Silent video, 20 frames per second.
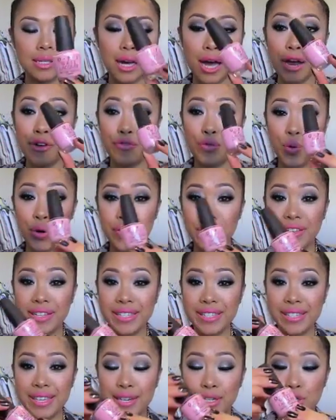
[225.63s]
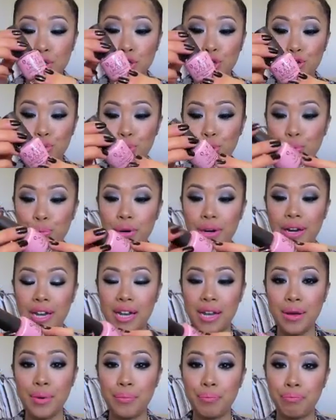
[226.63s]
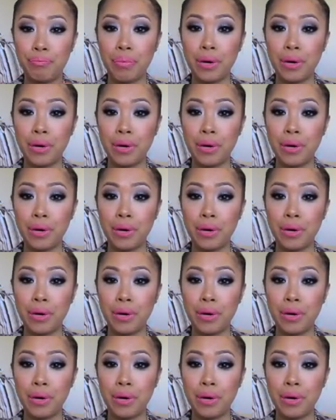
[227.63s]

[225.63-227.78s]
I've worn this and it's super pretty,